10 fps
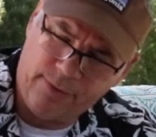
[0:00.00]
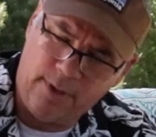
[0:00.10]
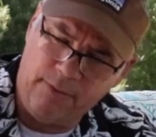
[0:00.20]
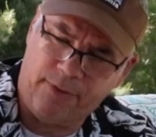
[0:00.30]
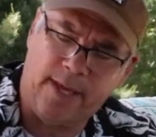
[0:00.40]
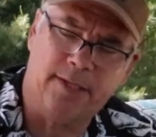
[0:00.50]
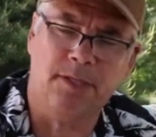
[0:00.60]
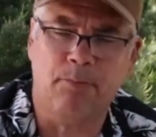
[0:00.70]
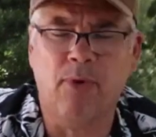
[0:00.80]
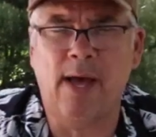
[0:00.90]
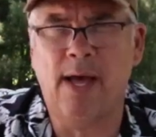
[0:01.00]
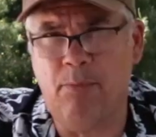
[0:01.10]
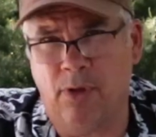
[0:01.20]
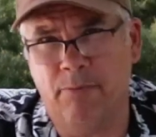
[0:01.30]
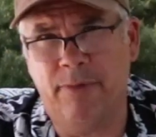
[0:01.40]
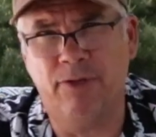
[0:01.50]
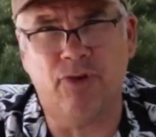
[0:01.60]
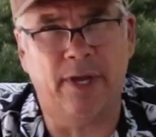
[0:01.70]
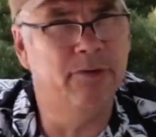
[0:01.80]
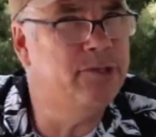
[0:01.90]
If that's the problem, then
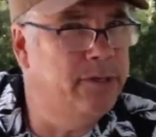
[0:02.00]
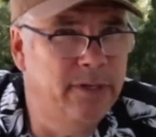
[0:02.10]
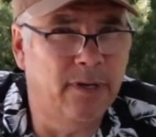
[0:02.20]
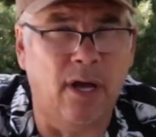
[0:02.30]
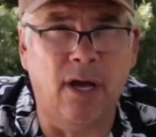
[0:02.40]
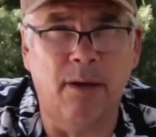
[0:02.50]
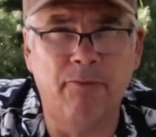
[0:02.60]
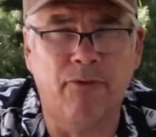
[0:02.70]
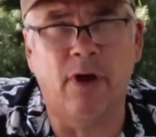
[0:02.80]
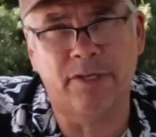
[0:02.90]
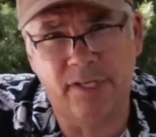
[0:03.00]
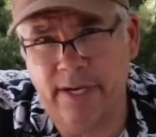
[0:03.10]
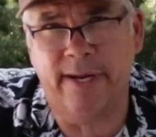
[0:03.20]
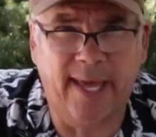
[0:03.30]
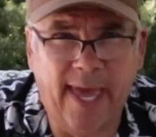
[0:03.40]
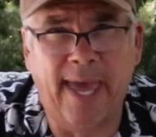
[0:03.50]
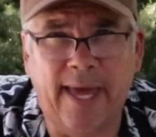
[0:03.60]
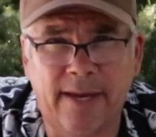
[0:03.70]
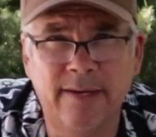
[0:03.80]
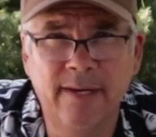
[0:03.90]
try using frosting in a
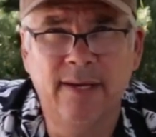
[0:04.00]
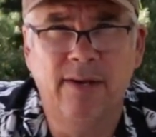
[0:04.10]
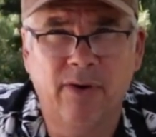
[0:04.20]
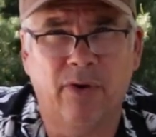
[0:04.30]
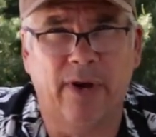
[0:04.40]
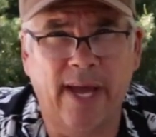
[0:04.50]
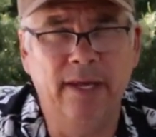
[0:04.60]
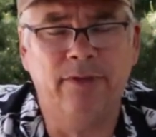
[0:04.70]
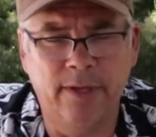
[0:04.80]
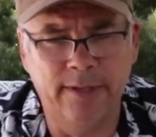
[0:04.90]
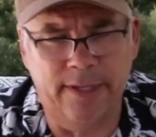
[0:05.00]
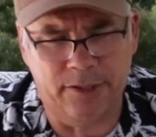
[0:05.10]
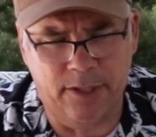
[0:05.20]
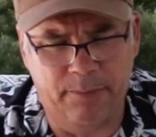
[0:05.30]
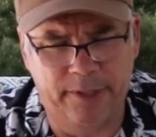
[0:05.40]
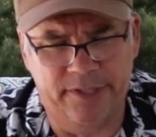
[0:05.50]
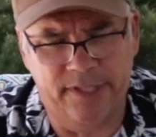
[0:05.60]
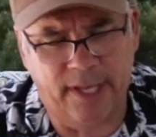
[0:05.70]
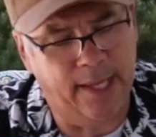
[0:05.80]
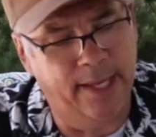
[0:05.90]
can, or anything that's gonna be
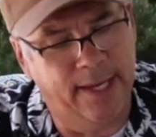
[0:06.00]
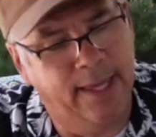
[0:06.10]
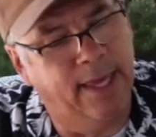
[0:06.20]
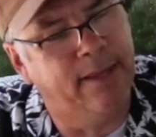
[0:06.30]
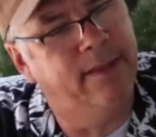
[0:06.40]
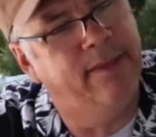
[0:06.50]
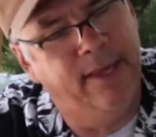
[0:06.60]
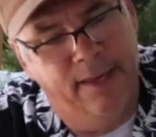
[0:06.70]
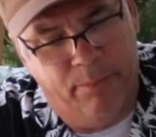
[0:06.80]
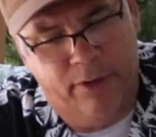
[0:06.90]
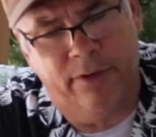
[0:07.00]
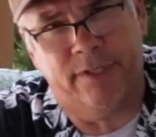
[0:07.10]
sticky to get the bird